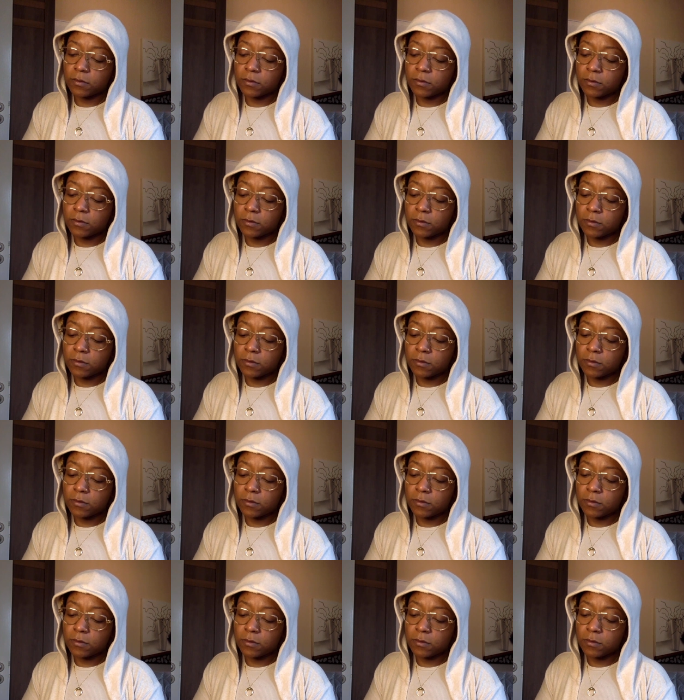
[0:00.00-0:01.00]

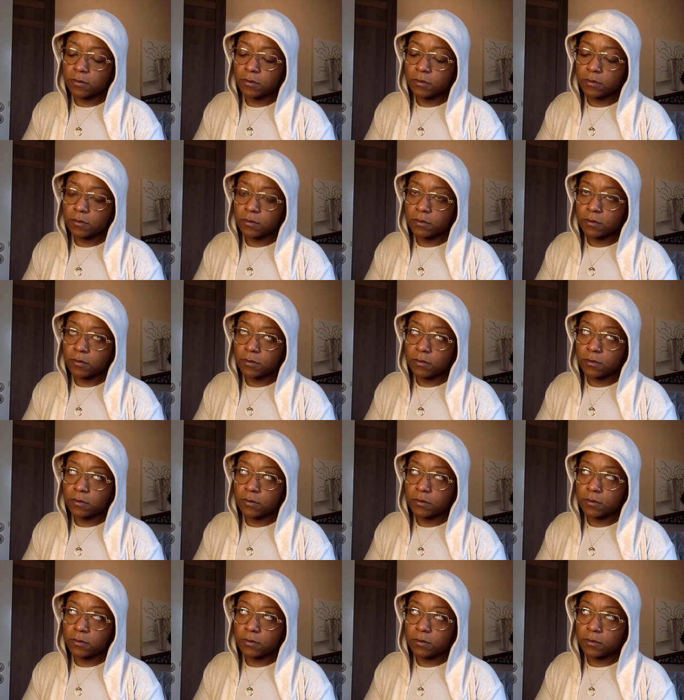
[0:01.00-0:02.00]

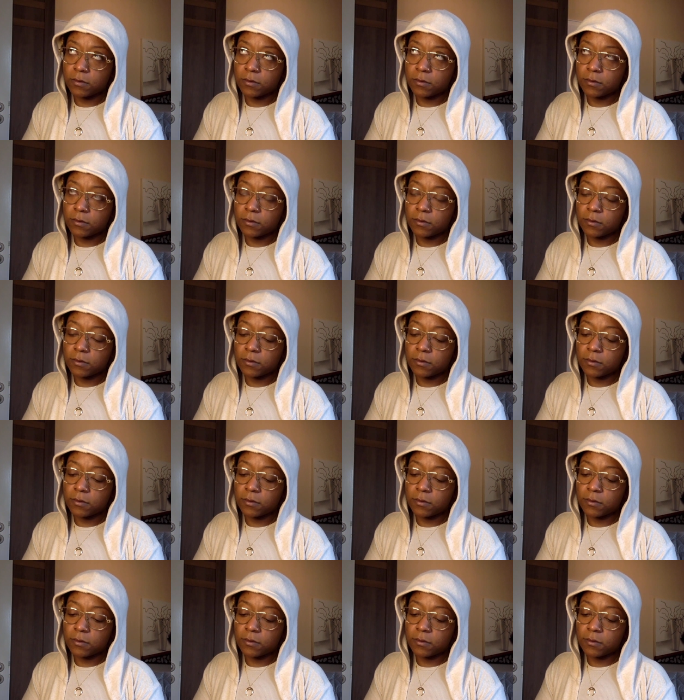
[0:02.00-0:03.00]

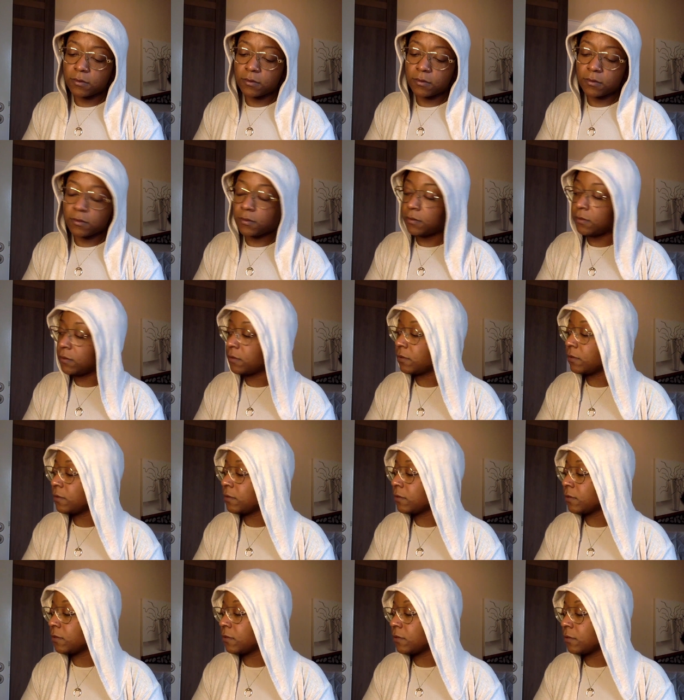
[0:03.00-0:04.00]

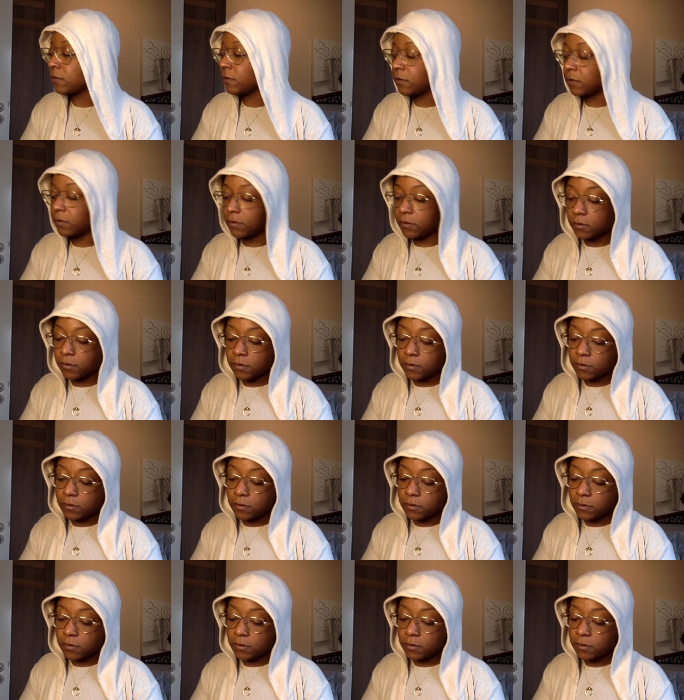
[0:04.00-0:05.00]

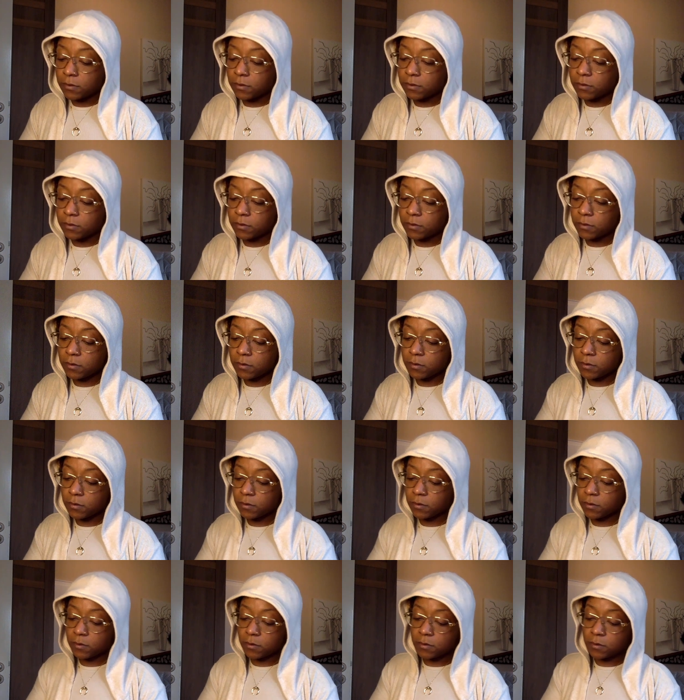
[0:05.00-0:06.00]

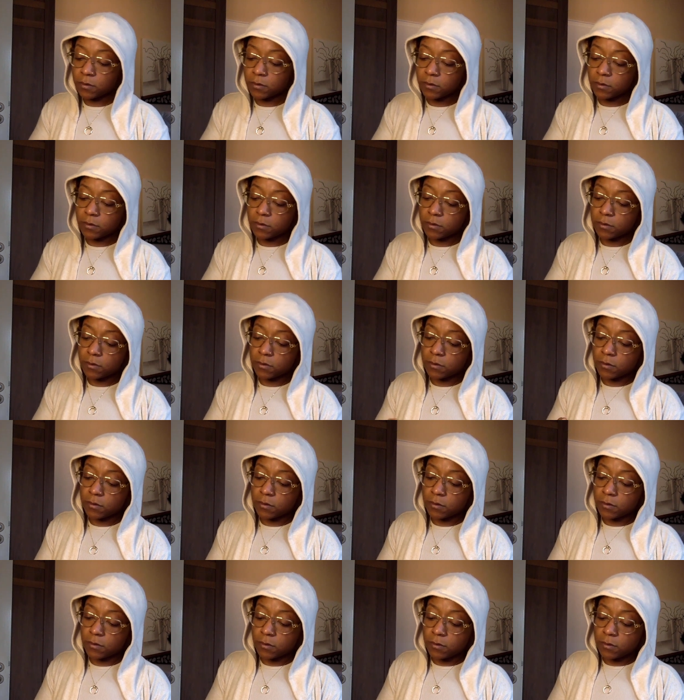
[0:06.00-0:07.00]

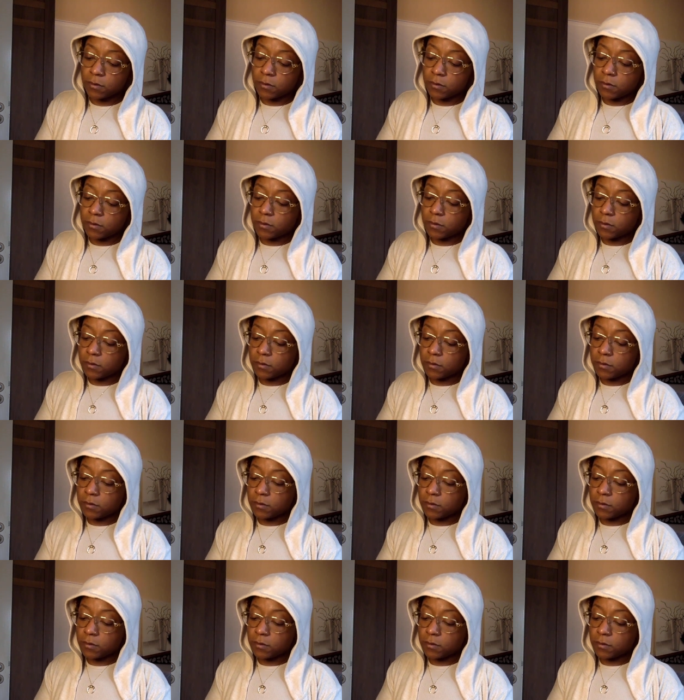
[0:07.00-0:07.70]
Nobody speaks.